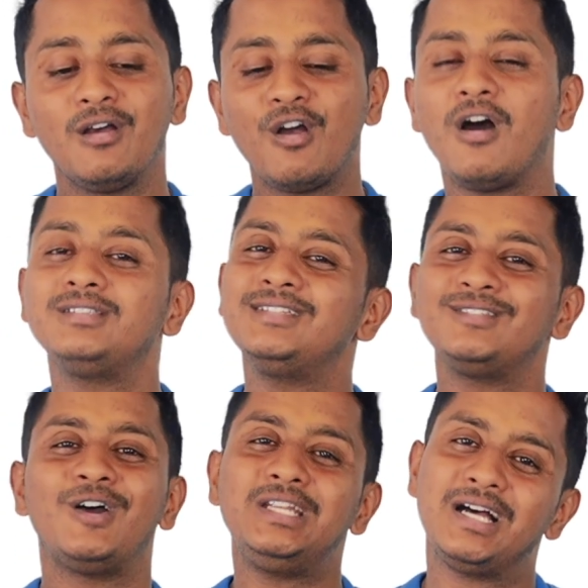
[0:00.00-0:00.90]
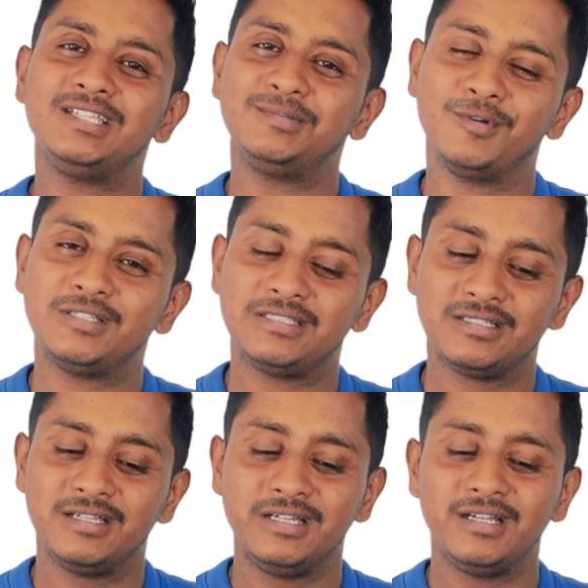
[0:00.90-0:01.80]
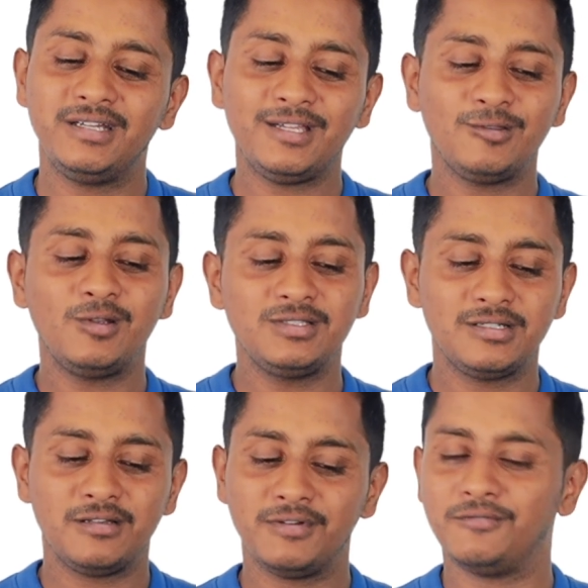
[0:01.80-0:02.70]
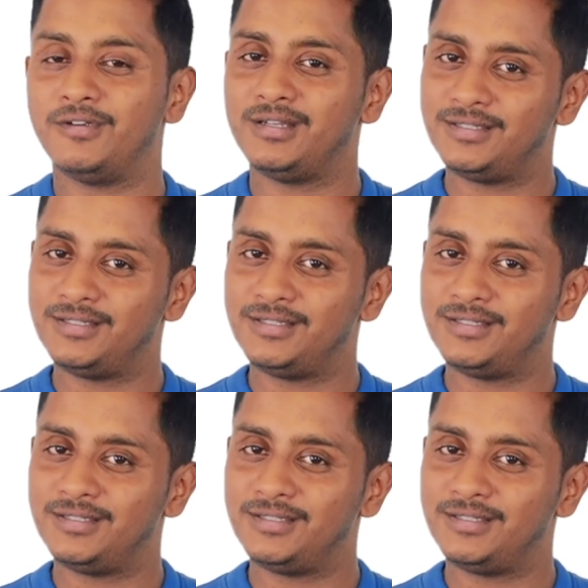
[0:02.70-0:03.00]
cause is not asked, boss, technology driven world.